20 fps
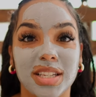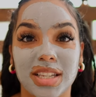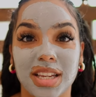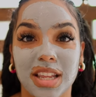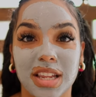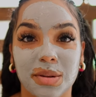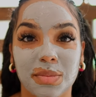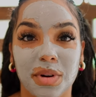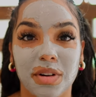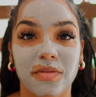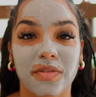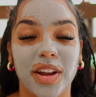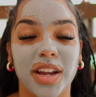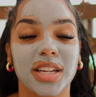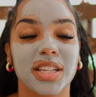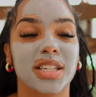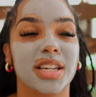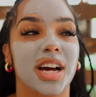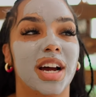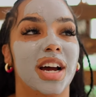see them on
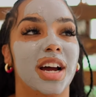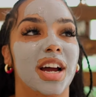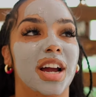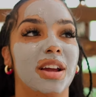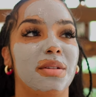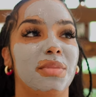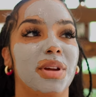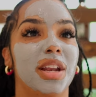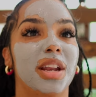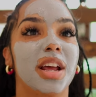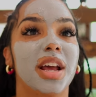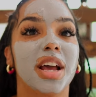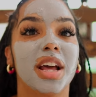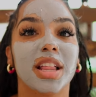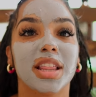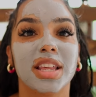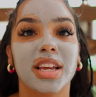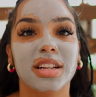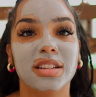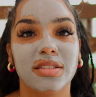FaceTime and
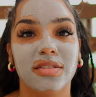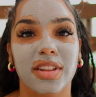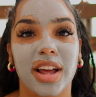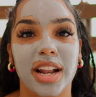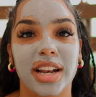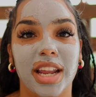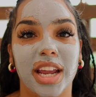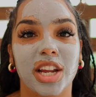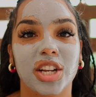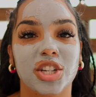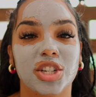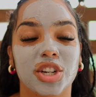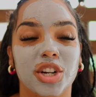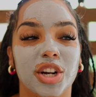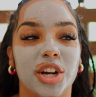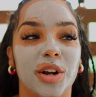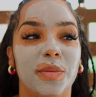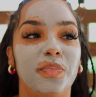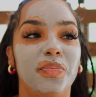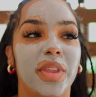things of that
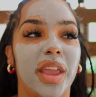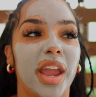nature.